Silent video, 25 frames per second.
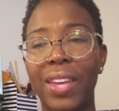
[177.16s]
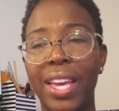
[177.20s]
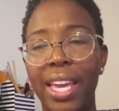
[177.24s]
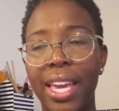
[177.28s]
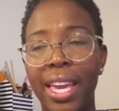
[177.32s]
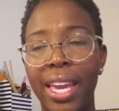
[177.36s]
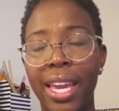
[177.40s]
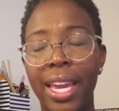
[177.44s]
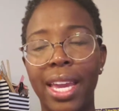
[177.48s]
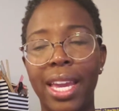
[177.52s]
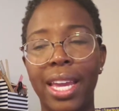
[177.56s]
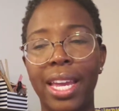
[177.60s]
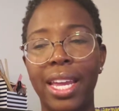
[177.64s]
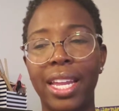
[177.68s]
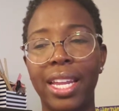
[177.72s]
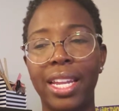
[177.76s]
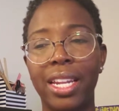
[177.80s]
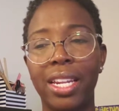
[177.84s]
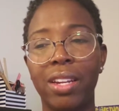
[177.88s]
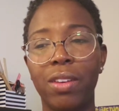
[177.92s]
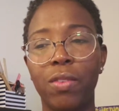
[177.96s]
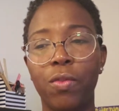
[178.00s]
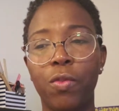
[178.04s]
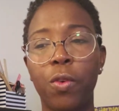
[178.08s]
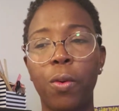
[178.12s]

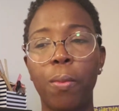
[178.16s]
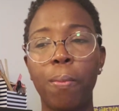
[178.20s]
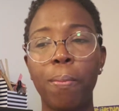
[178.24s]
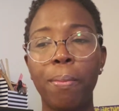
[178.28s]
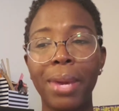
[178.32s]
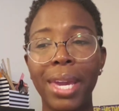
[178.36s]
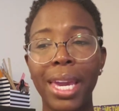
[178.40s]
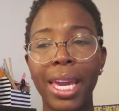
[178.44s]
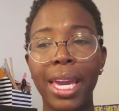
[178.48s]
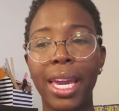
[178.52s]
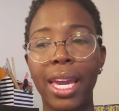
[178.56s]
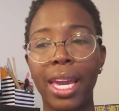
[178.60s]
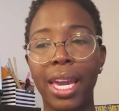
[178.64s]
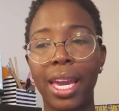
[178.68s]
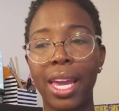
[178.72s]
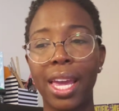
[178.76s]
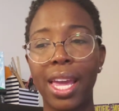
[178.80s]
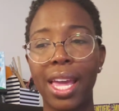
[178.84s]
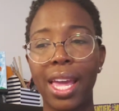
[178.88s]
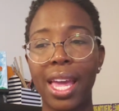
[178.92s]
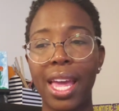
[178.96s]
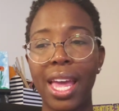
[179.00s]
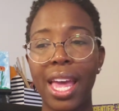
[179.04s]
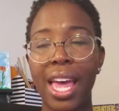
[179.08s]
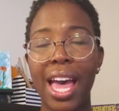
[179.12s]
And for me,
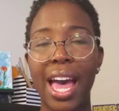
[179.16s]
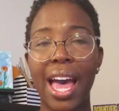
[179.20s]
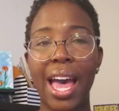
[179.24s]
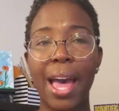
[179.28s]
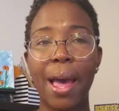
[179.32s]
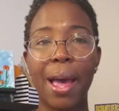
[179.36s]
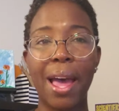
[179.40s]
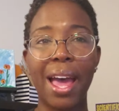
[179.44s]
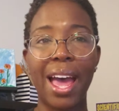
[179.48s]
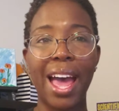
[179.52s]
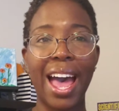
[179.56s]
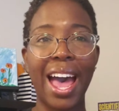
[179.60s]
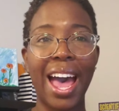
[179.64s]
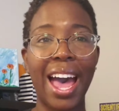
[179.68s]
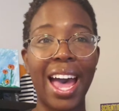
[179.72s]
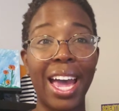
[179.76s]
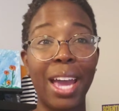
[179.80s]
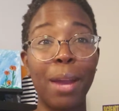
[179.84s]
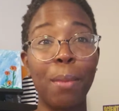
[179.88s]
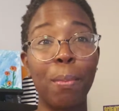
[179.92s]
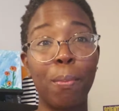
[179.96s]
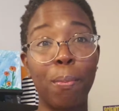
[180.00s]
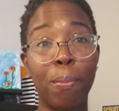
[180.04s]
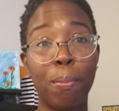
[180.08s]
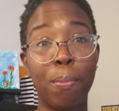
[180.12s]

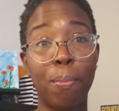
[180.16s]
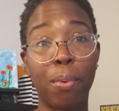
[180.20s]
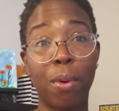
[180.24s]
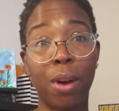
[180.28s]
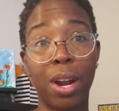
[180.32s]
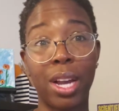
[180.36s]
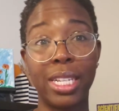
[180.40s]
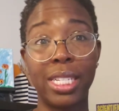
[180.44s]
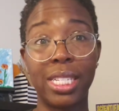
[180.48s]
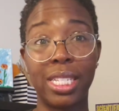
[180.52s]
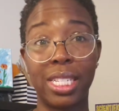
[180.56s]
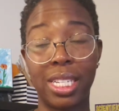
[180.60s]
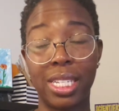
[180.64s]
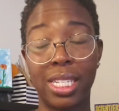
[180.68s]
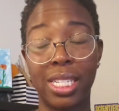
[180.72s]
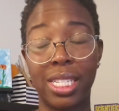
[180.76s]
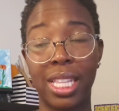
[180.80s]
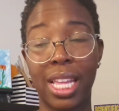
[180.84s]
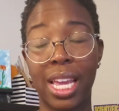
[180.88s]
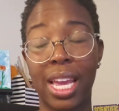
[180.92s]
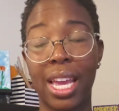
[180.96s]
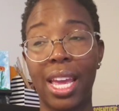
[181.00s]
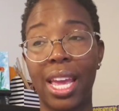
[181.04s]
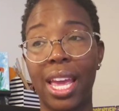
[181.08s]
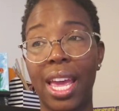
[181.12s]
I process
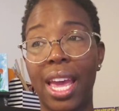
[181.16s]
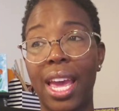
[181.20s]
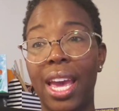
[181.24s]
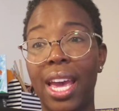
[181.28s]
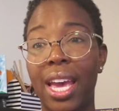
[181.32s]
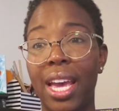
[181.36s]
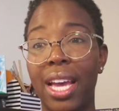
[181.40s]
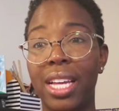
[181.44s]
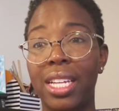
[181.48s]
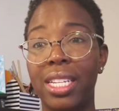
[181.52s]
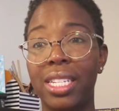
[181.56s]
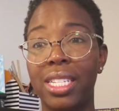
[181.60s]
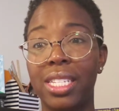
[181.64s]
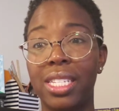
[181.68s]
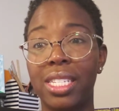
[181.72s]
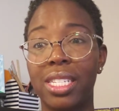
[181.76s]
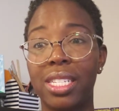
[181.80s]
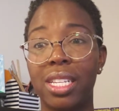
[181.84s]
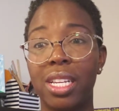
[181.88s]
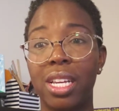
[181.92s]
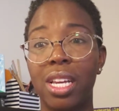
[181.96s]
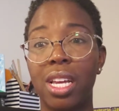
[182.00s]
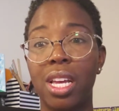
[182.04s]
that as